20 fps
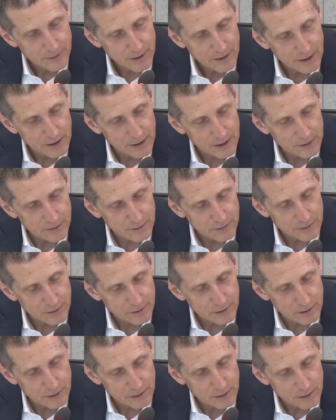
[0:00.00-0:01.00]
And
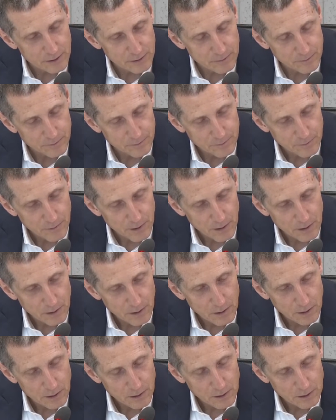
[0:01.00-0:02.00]

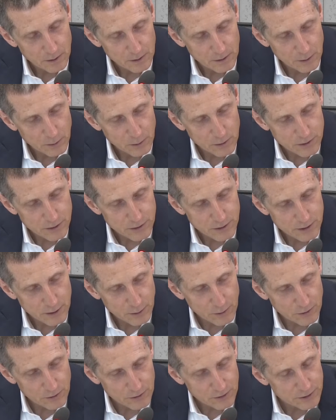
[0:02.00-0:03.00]
there
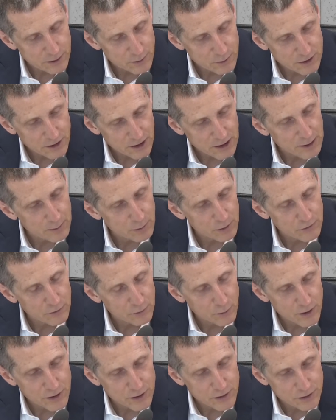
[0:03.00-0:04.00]
was a couple of
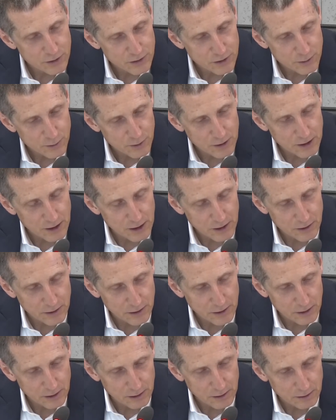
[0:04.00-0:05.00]
questions
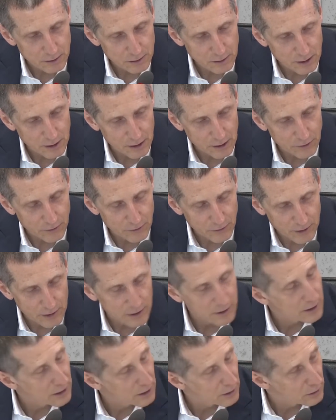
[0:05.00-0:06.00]
regarding our
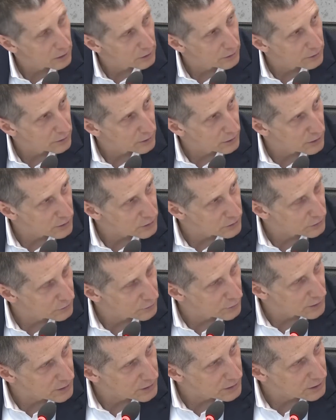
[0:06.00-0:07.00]
thinking on the cost
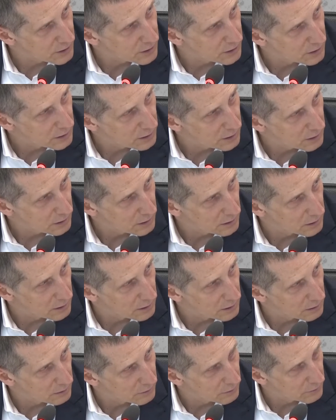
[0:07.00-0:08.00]
of risk
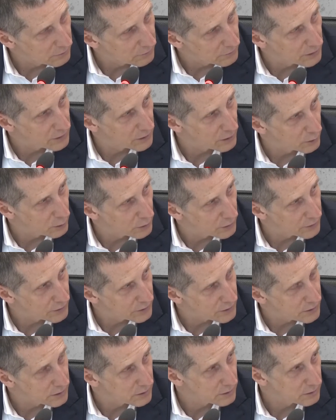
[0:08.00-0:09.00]
in further quarters,